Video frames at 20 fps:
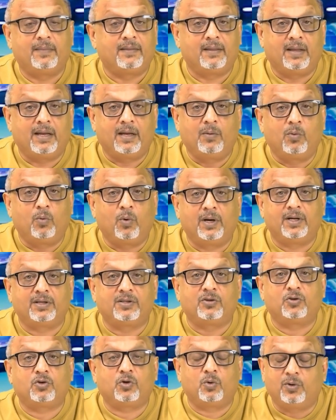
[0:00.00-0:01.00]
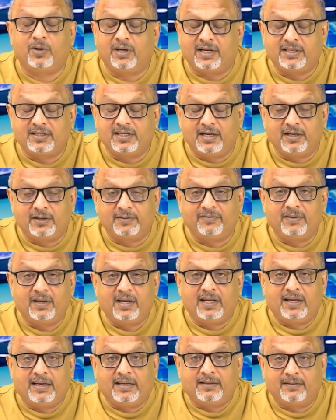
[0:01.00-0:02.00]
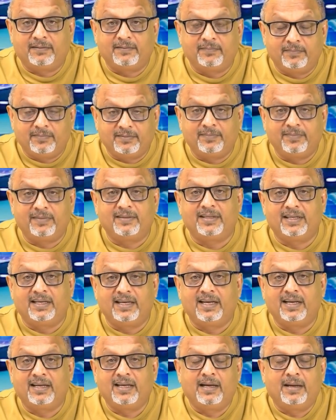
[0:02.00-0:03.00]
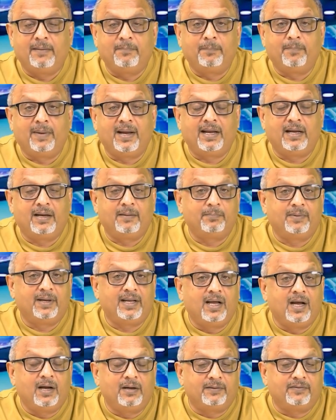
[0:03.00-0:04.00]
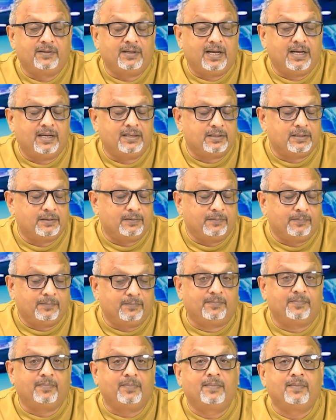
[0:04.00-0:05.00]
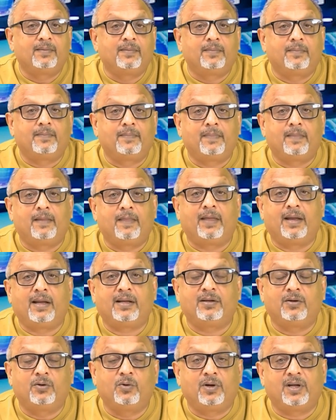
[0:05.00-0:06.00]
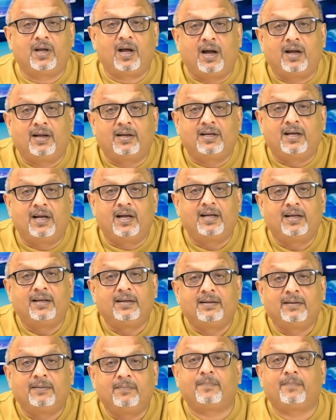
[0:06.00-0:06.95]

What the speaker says: It was truly terrifying. Seeing it made me afraid. Nasrullah cried.